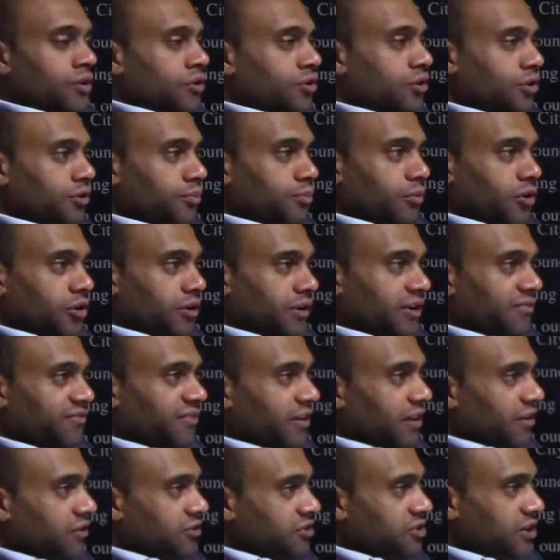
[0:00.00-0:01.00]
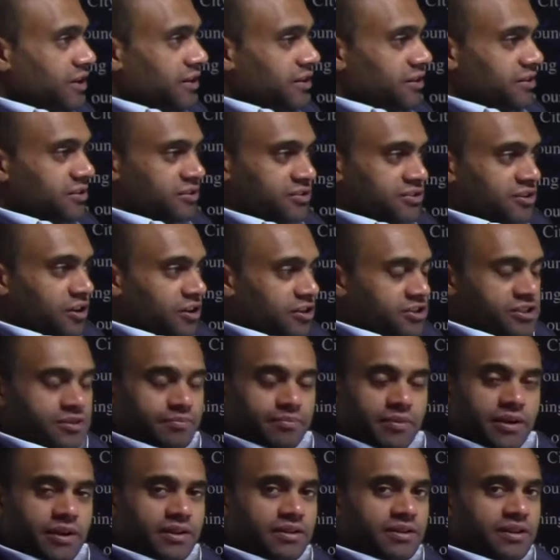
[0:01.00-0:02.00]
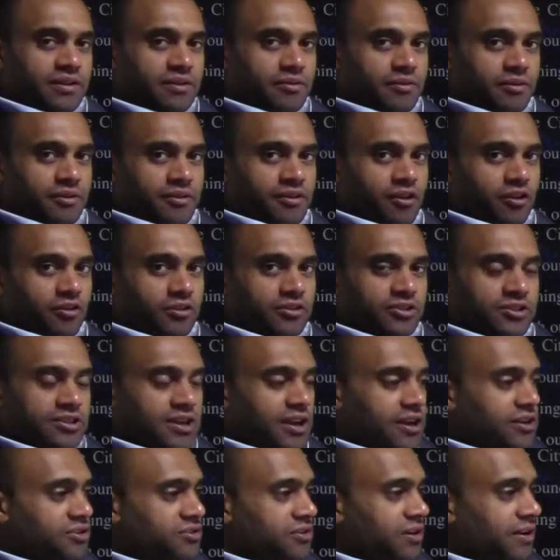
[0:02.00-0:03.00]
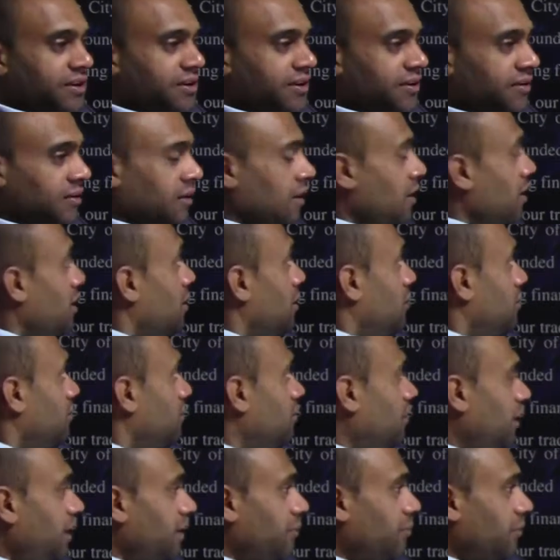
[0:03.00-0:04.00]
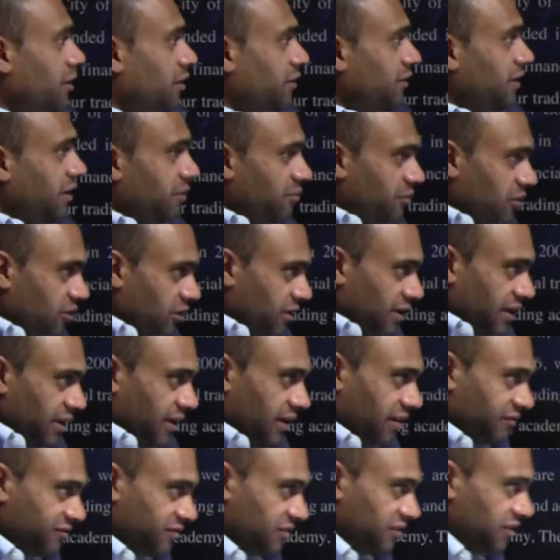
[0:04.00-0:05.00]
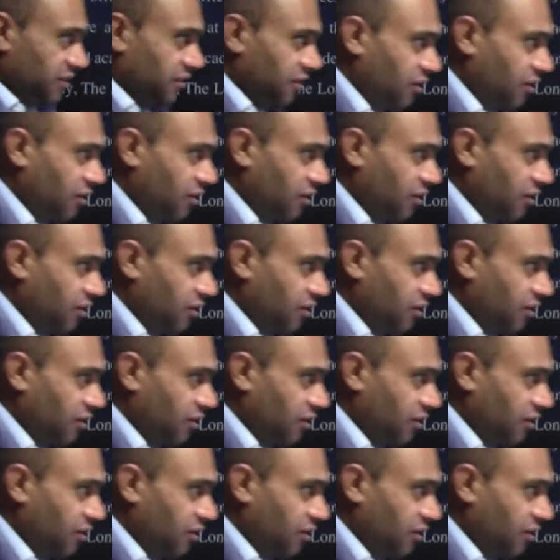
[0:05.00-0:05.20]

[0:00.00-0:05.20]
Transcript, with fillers: Good morning, fellow traders. Darsha Med here with Aldersgate Trading. Great Monday morning after a